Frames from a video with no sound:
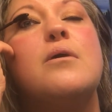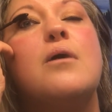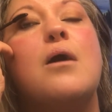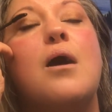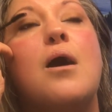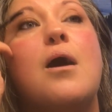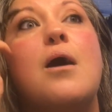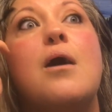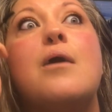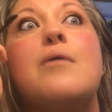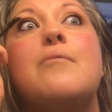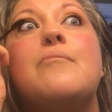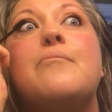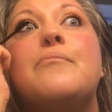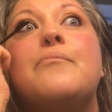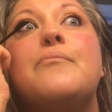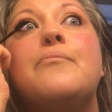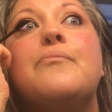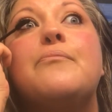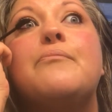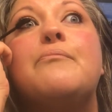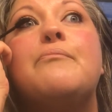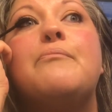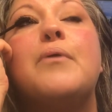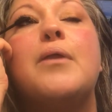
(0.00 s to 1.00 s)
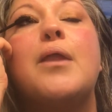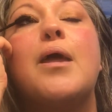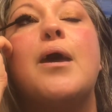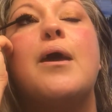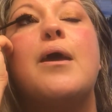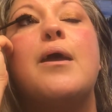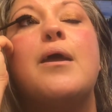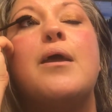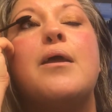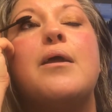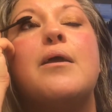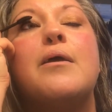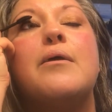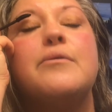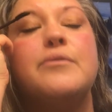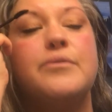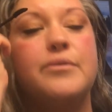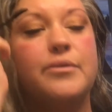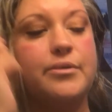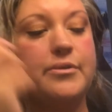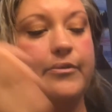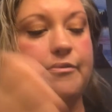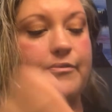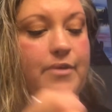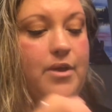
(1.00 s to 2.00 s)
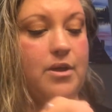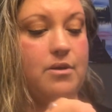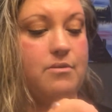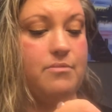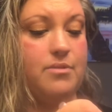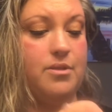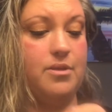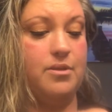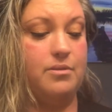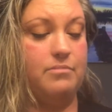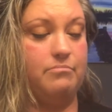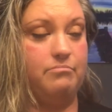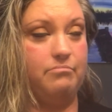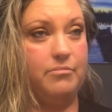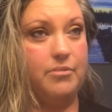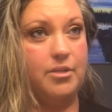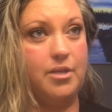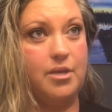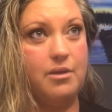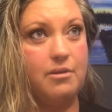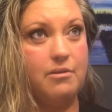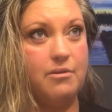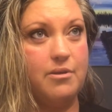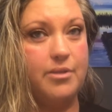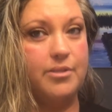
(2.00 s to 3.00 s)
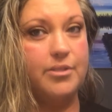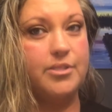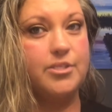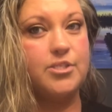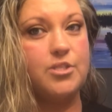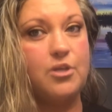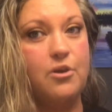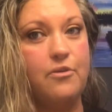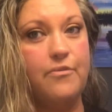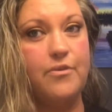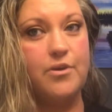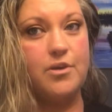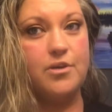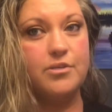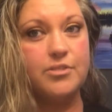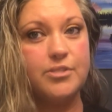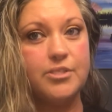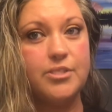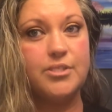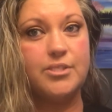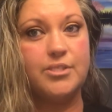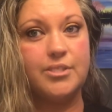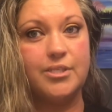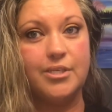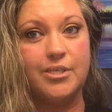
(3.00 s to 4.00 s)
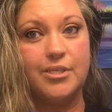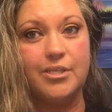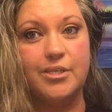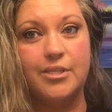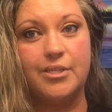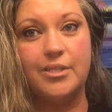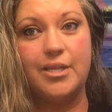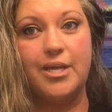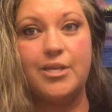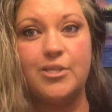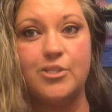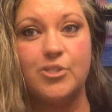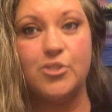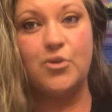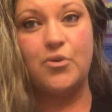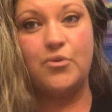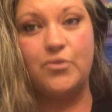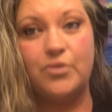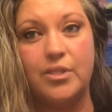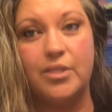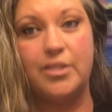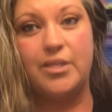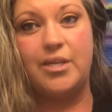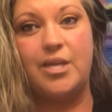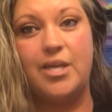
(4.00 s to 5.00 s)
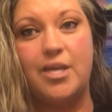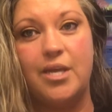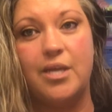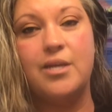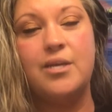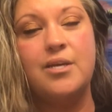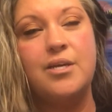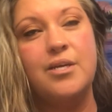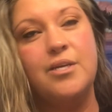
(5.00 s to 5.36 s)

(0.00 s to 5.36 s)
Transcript: but I found that layering this over still like totally,